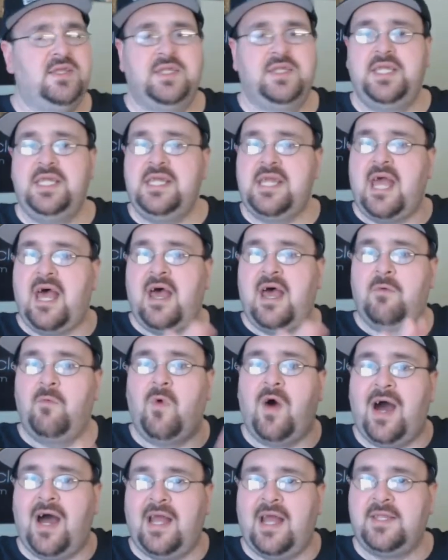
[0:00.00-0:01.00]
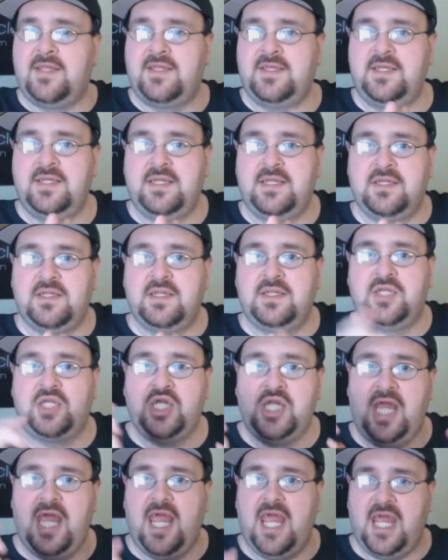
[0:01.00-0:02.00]
DIY thing that
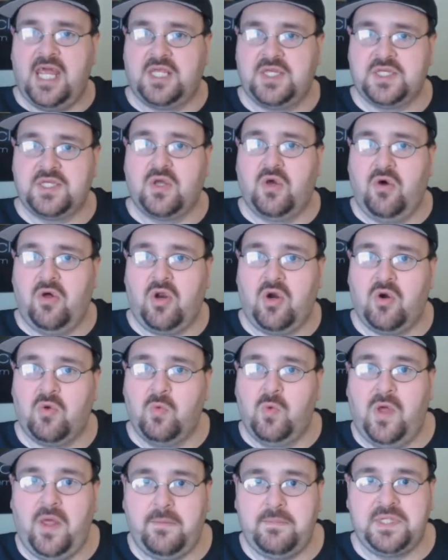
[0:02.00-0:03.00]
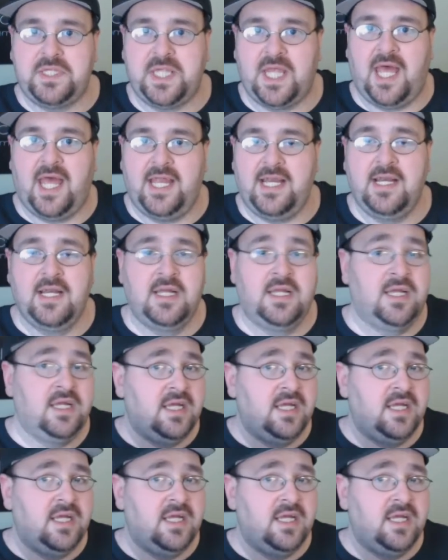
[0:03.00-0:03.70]
she has on her website.